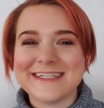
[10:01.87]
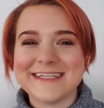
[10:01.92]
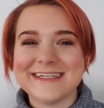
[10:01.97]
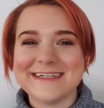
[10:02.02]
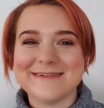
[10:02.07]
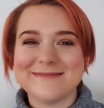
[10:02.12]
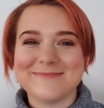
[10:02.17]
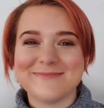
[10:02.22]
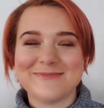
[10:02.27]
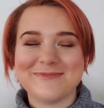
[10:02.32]

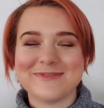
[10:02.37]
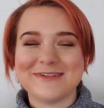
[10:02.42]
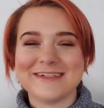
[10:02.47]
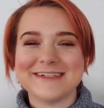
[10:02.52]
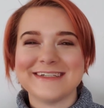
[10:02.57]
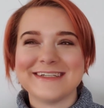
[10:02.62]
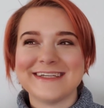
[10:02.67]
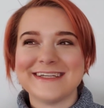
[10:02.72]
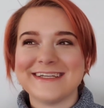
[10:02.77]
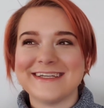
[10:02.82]
him
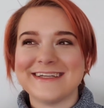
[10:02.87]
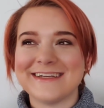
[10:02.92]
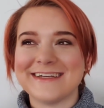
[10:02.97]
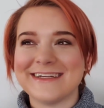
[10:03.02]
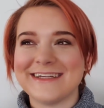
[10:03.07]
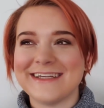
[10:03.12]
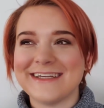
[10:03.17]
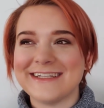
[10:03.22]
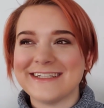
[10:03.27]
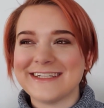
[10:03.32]

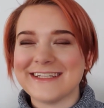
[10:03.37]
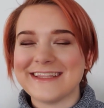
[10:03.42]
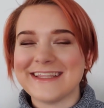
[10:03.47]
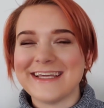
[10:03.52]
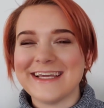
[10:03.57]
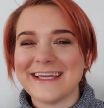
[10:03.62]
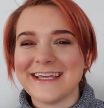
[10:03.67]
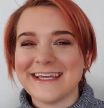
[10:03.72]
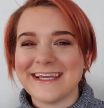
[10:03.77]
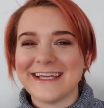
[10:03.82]
into
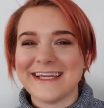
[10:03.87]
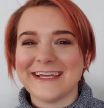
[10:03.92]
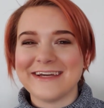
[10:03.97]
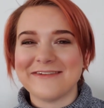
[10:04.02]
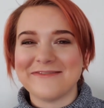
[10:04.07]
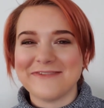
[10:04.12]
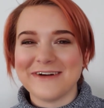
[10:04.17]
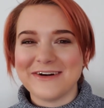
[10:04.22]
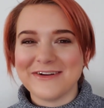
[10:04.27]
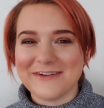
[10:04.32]
thinking he
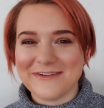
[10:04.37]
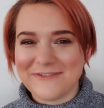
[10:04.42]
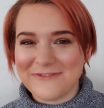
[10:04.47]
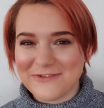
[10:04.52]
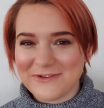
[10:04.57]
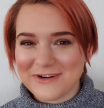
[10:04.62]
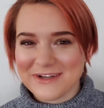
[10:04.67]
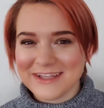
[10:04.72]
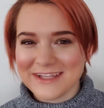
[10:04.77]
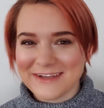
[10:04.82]
had found a
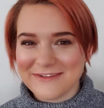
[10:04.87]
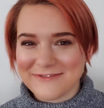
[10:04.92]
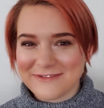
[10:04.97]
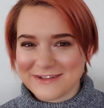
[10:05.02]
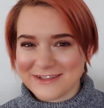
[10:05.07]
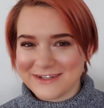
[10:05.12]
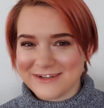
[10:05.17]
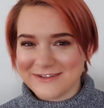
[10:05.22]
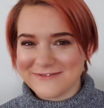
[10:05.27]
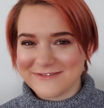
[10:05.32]
4-leaf
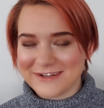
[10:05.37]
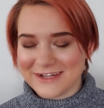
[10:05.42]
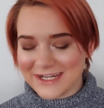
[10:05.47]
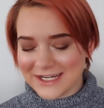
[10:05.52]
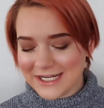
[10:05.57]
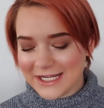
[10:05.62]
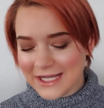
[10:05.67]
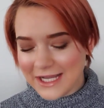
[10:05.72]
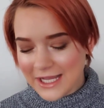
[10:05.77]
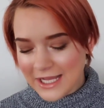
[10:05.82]

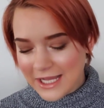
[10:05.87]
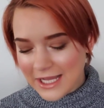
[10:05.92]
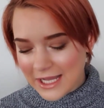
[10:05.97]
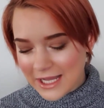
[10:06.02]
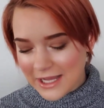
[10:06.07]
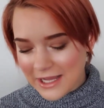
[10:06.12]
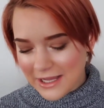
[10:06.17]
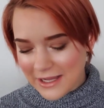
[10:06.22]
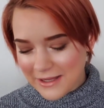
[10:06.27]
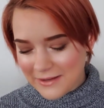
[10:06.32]
clover.
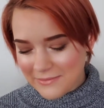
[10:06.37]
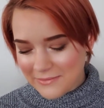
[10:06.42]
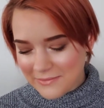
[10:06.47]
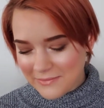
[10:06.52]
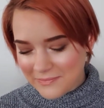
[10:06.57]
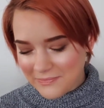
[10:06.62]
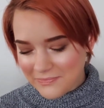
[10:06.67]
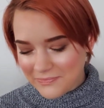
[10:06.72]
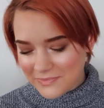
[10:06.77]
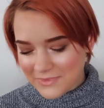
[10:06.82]
But
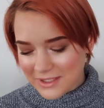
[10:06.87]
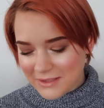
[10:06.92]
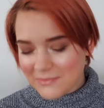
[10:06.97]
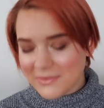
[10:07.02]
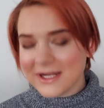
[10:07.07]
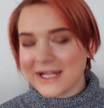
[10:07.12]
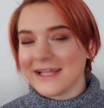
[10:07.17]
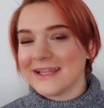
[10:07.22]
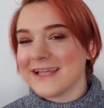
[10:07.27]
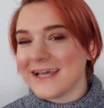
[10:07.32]

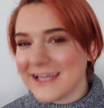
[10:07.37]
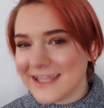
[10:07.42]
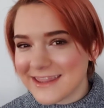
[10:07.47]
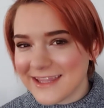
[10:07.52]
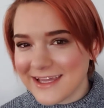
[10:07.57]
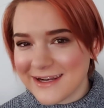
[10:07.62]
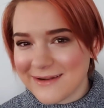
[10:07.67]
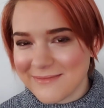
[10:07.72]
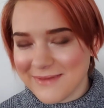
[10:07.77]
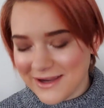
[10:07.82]
I like
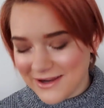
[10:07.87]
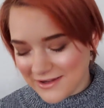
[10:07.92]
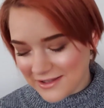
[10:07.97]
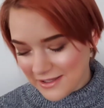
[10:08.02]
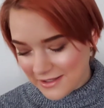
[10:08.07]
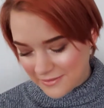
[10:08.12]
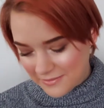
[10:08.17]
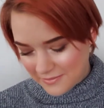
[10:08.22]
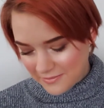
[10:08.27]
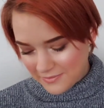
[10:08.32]
that about
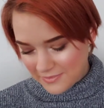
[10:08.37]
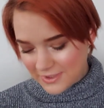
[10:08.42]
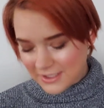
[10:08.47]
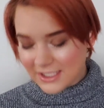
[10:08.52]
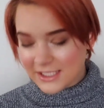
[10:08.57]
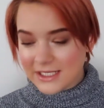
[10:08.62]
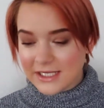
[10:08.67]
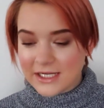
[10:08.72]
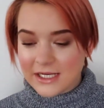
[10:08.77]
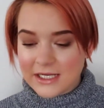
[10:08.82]
him.
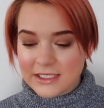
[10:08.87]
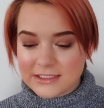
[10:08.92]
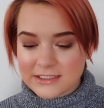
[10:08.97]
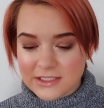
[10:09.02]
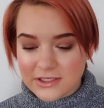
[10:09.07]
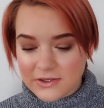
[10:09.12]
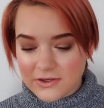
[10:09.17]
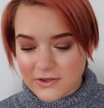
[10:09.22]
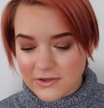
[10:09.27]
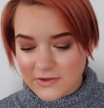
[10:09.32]

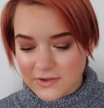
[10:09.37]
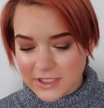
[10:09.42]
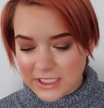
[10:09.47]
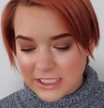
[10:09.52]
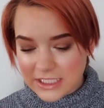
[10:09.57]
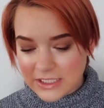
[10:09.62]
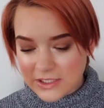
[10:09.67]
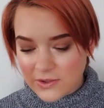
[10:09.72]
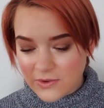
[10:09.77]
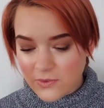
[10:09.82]
So
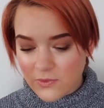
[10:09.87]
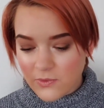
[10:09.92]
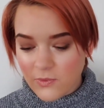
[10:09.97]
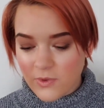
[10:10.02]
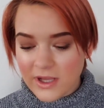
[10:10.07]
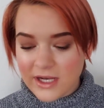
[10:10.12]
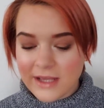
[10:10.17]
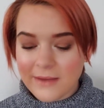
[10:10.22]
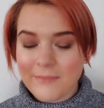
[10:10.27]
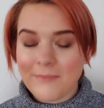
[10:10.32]

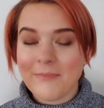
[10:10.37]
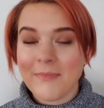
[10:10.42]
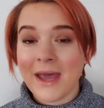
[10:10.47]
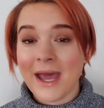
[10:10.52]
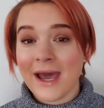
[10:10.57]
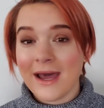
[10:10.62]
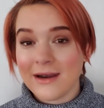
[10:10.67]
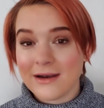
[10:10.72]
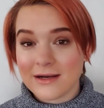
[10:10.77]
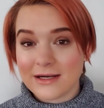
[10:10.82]
when it
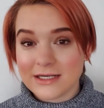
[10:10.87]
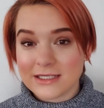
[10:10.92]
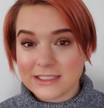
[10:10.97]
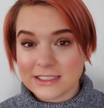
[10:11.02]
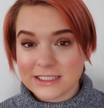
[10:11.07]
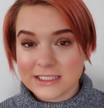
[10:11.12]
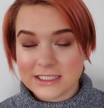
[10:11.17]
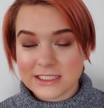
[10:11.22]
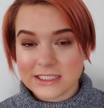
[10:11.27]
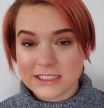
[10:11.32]

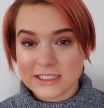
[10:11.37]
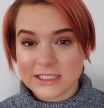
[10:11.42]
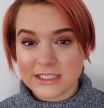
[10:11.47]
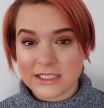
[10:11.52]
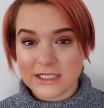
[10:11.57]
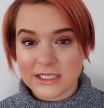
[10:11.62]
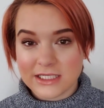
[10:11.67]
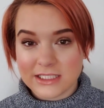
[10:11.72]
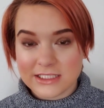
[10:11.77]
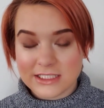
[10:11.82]
matters,
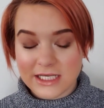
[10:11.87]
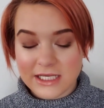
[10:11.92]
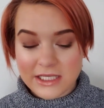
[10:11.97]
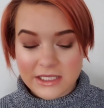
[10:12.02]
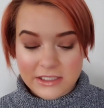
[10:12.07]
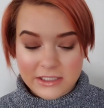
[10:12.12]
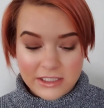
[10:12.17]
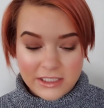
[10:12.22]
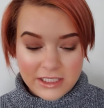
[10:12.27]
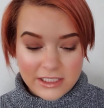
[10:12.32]

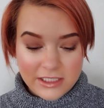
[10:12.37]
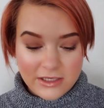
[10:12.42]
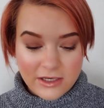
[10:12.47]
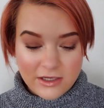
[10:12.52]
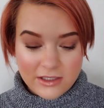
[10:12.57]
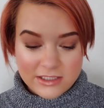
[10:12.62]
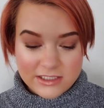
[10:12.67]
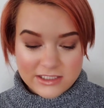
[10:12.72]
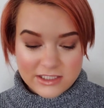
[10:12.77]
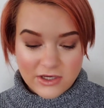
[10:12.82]
Taeyong can
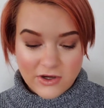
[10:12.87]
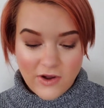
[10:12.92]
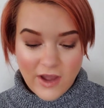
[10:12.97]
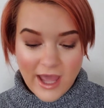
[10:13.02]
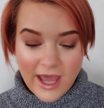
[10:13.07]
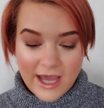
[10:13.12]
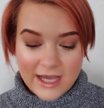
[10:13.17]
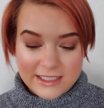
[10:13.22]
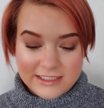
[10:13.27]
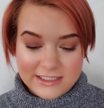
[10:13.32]
also
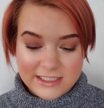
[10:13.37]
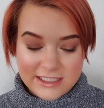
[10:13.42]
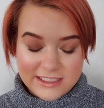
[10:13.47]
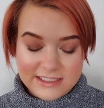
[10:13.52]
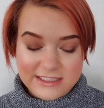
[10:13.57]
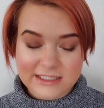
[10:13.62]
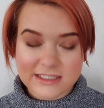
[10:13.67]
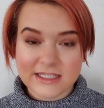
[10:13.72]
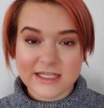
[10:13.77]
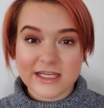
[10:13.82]

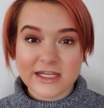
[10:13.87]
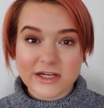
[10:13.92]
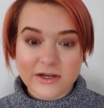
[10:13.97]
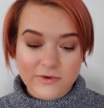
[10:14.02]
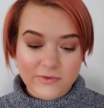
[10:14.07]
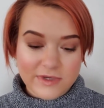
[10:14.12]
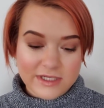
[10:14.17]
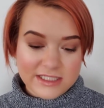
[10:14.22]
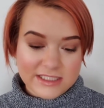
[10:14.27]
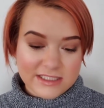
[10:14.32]
access inner
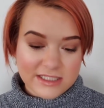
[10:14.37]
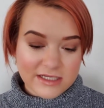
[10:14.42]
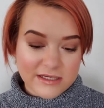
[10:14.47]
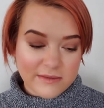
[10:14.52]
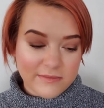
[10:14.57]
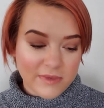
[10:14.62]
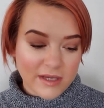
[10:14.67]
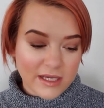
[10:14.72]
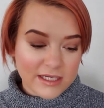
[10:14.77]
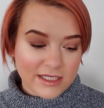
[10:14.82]

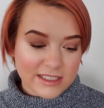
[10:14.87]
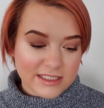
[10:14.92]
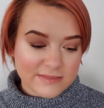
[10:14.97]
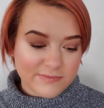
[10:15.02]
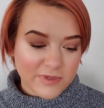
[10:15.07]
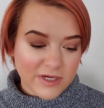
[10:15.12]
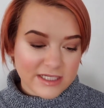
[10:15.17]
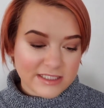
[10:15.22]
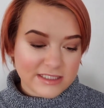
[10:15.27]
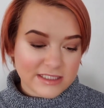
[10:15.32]
wisdom and
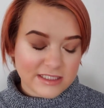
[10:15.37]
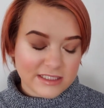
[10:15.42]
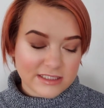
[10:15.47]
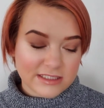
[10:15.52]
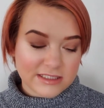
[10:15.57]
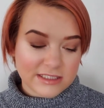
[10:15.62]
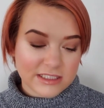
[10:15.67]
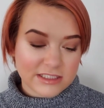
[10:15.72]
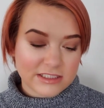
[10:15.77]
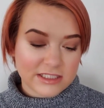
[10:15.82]
express it in
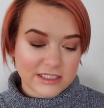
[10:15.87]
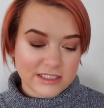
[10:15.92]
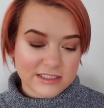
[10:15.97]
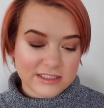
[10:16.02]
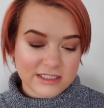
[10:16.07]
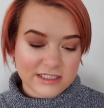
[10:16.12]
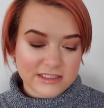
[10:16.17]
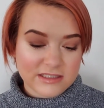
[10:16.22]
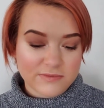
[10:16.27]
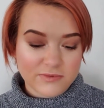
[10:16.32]
such
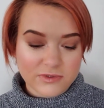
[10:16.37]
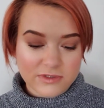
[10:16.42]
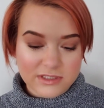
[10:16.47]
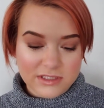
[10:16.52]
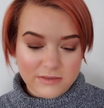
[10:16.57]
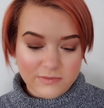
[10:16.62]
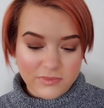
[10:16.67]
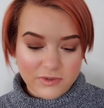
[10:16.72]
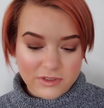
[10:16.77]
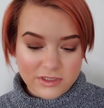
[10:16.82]
accessible,
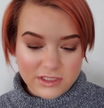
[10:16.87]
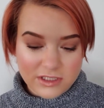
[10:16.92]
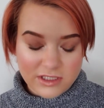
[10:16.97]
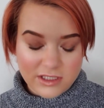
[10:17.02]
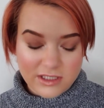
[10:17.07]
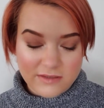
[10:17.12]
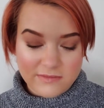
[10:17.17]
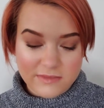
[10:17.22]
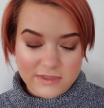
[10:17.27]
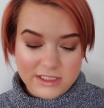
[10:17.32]
simple
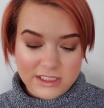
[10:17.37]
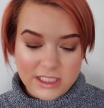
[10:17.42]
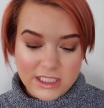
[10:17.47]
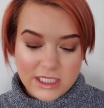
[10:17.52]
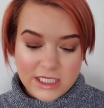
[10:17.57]
terms,